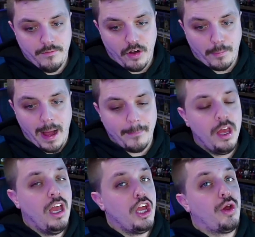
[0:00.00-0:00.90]
Funko Pop
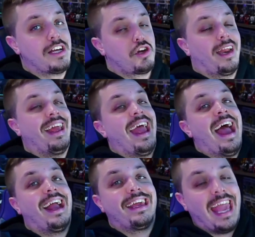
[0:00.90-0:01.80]
you guys are going to get
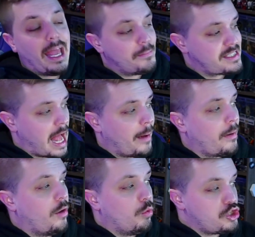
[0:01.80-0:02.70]
at GameStop,
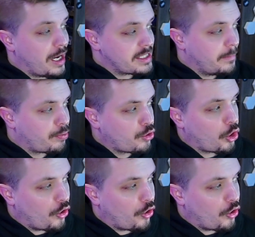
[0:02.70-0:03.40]
which you guys can pre-order